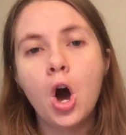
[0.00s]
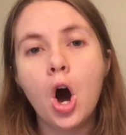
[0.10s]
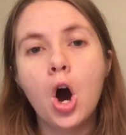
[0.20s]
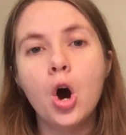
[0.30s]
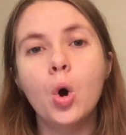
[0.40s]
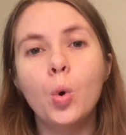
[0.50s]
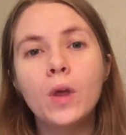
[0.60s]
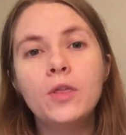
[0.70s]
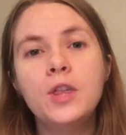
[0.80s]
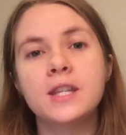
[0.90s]
oh,
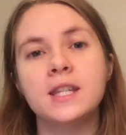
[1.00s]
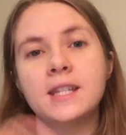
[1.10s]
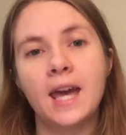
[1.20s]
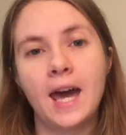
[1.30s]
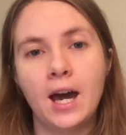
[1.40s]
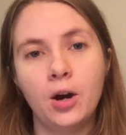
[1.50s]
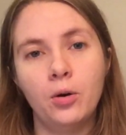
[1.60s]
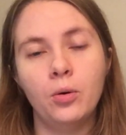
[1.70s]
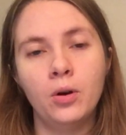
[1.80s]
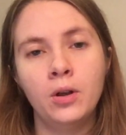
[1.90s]
this is
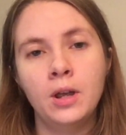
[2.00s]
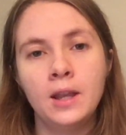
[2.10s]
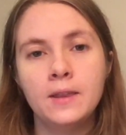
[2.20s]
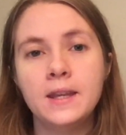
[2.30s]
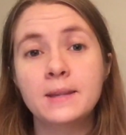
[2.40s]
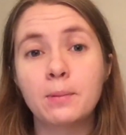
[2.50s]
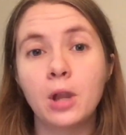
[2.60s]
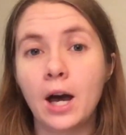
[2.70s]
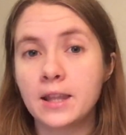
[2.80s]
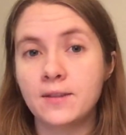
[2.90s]
how these
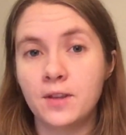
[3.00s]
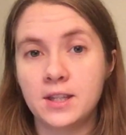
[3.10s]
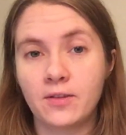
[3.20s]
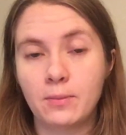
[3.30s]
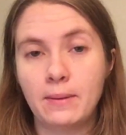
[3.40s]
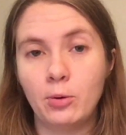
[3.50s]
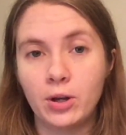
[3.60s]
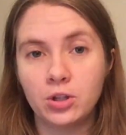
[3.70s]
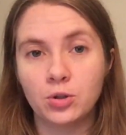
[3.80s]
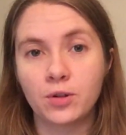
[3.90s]
plots of these different people
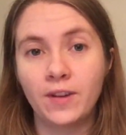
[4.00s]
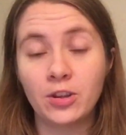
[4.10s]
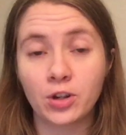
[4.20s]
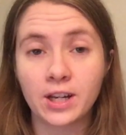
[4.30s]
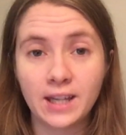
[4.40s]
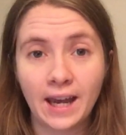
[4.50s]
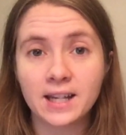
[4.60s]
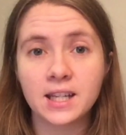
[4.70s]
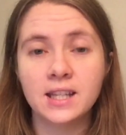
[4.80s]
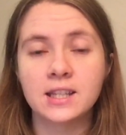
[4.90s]
can sort of
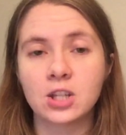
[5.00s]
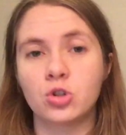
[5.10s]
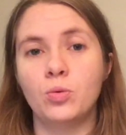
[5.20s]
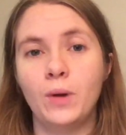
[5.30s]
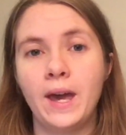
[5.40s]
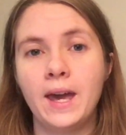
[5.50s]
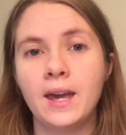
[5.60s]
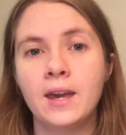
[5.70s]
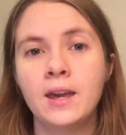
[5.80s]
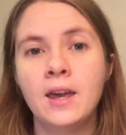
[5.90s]
interconnect in such a
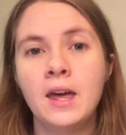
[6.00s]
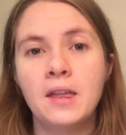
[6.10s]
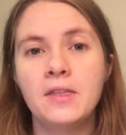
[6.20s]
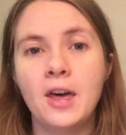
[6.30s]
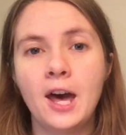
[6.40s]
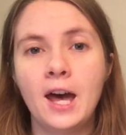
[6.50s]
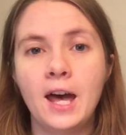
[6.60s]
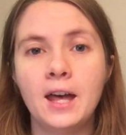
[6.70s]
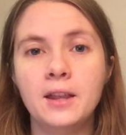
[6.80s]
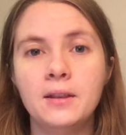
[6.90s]
way
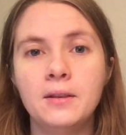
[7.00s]
that